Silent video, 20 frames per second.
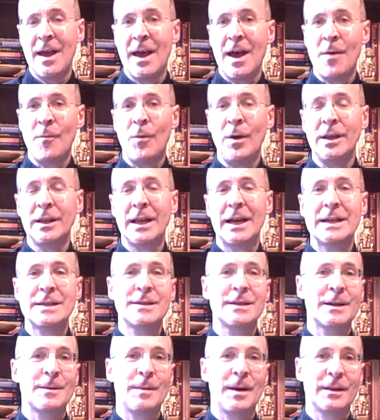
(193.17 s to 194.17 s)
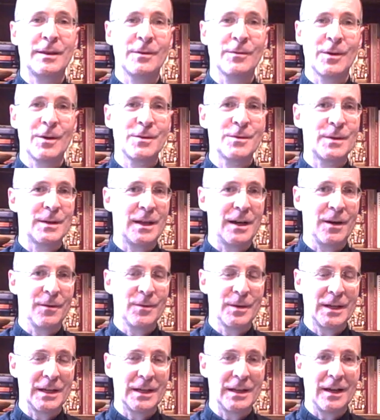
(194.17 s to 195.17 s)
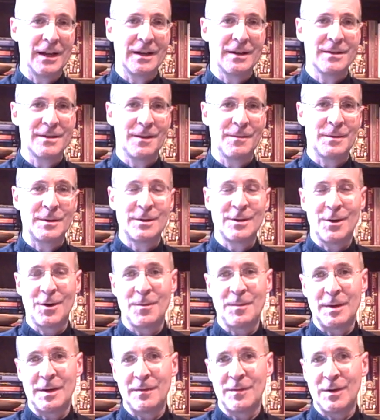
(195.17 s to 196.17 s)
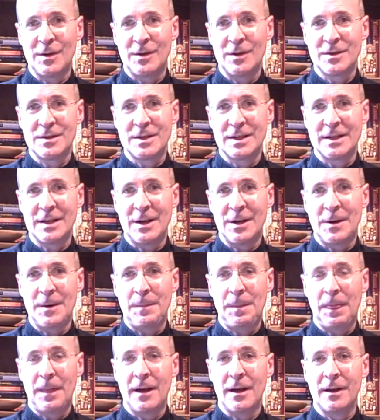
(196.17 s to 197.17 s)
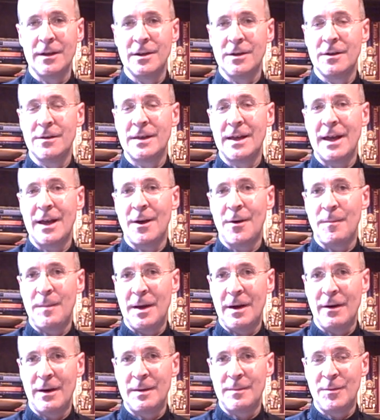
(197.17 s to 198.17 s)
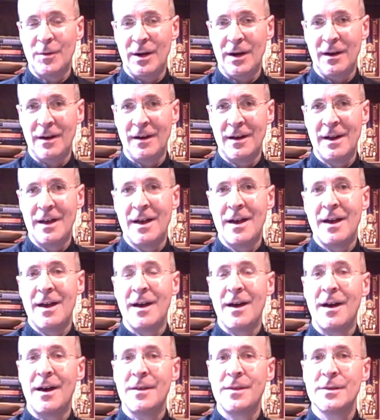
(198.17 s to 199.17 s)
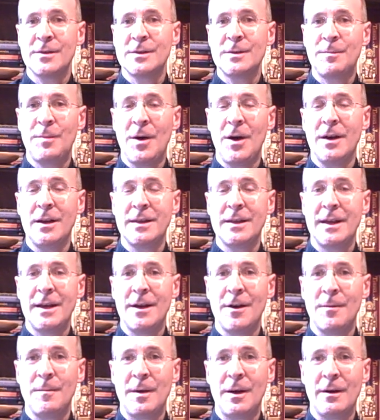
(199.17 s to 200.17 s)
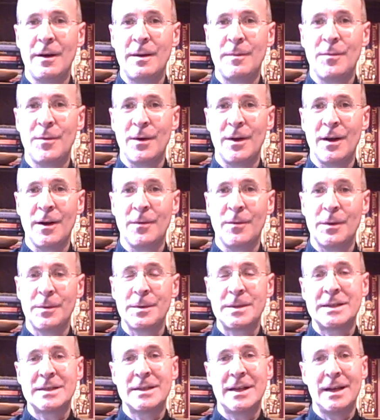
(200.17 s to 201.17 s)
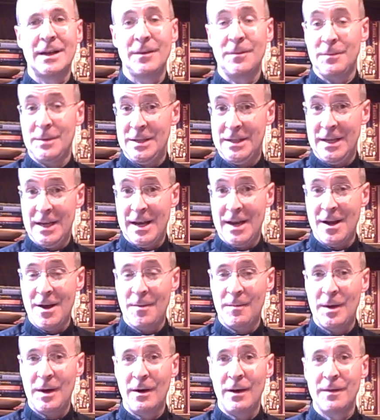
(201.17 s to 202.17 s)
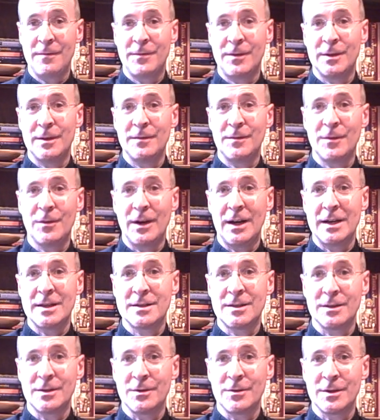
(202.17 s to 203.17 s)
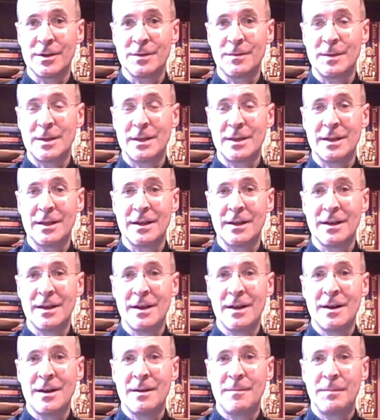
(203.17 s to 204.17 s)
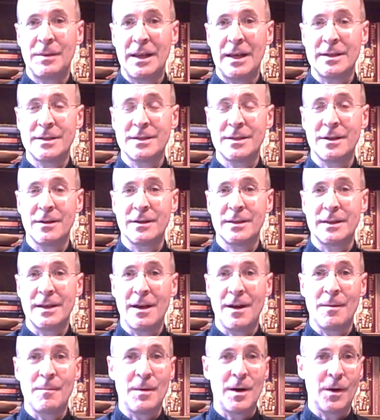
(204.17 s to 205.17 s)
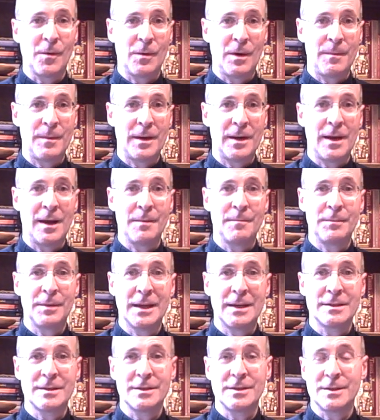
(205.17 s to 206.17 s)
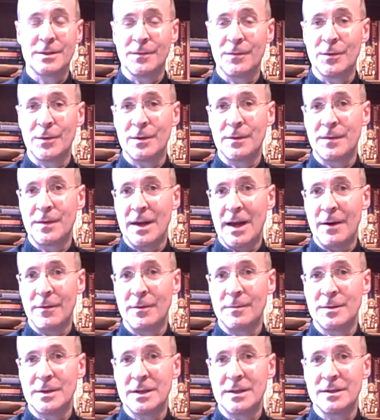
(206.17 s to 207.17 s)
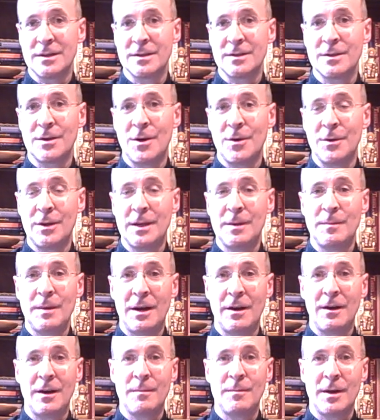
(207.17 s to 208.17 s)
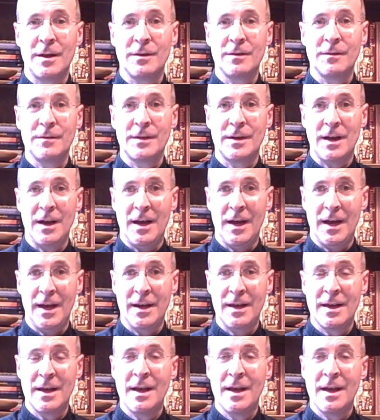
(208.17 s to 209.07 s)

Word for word: And one last thing about the rosary that I really like, someone told me a few years ago. Uh, you know the Hail Mary prayer. Uh, there's a part in the Hail Mary prayer where we say, we say, Hail Mary, full of grace, the Lord is with thee. Blessed art thou among women, and blessed is the fruit of thy womb, Jesus. Holy Mary, Mother of God.